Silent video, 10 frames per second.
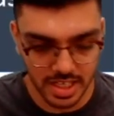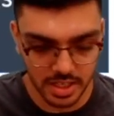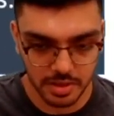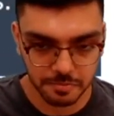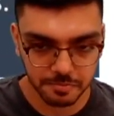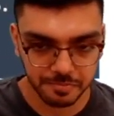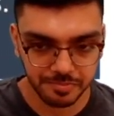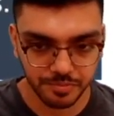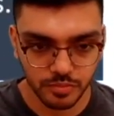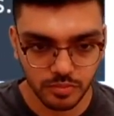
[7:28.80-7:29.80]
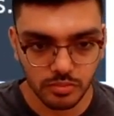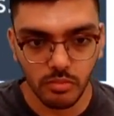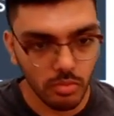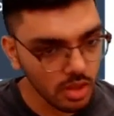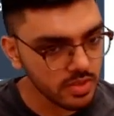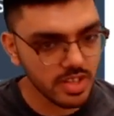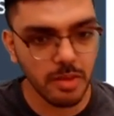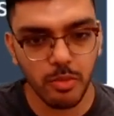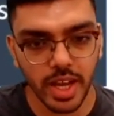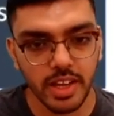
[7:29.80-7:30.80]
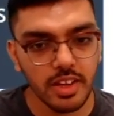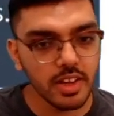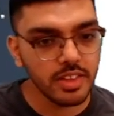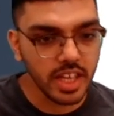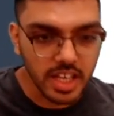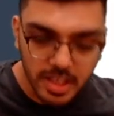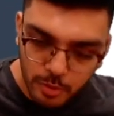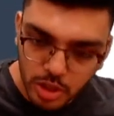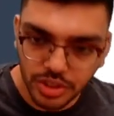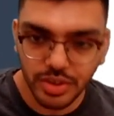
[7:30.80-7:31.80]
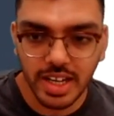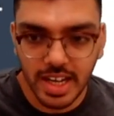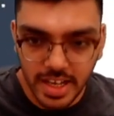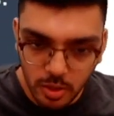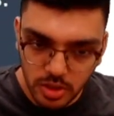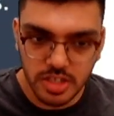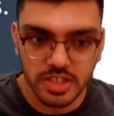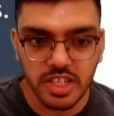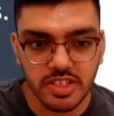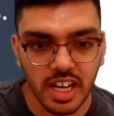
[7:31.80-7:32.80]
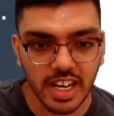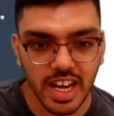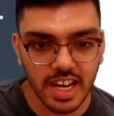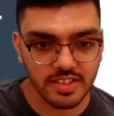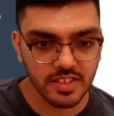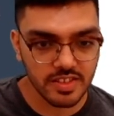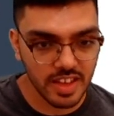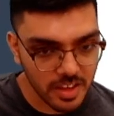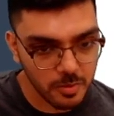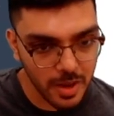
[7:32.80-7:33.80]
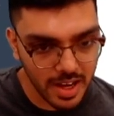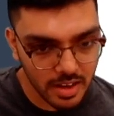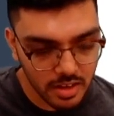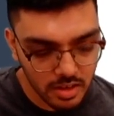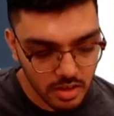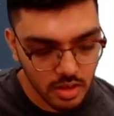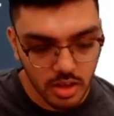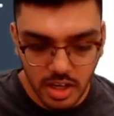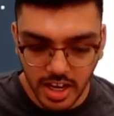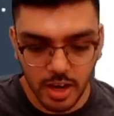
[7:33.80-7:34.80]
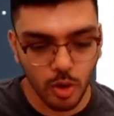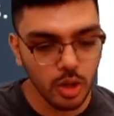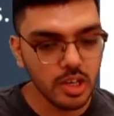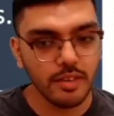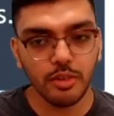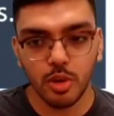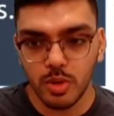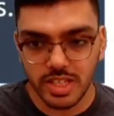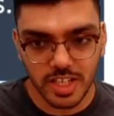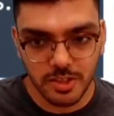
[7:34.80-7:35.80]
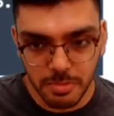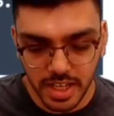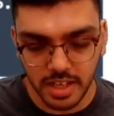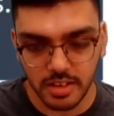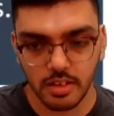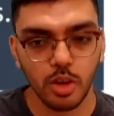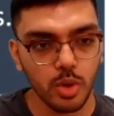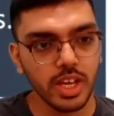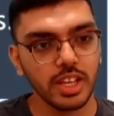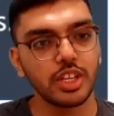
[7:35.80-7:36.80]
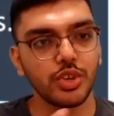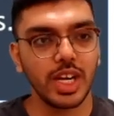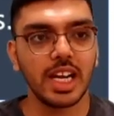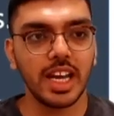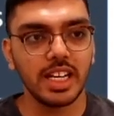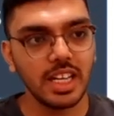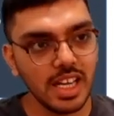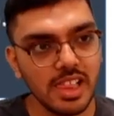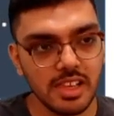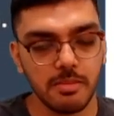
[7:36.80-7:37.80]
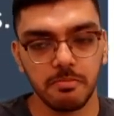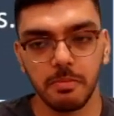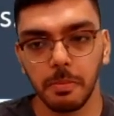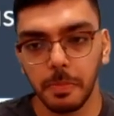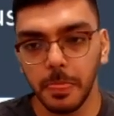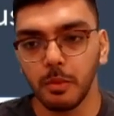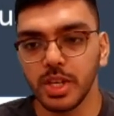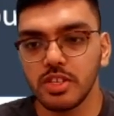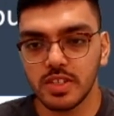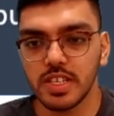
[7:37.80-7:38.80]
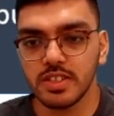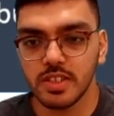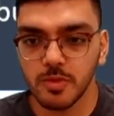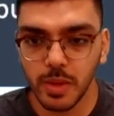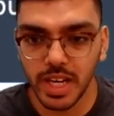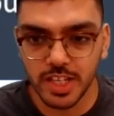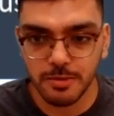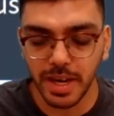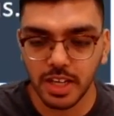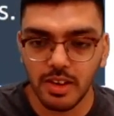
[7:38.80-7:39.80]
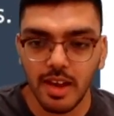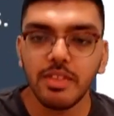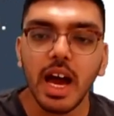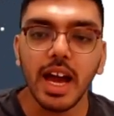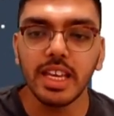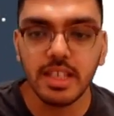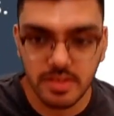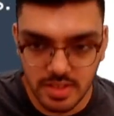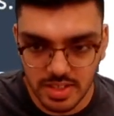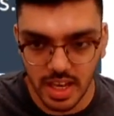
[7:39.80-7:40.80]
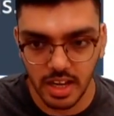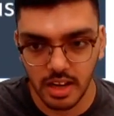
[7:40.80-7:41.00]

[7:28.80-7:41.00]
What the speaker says: it. Same way, they can give you the trend line or the seasonal analysis as well. Again, all you have to do is explain. Looking at the trend line, tell them which seasons will expect to have the highest sale,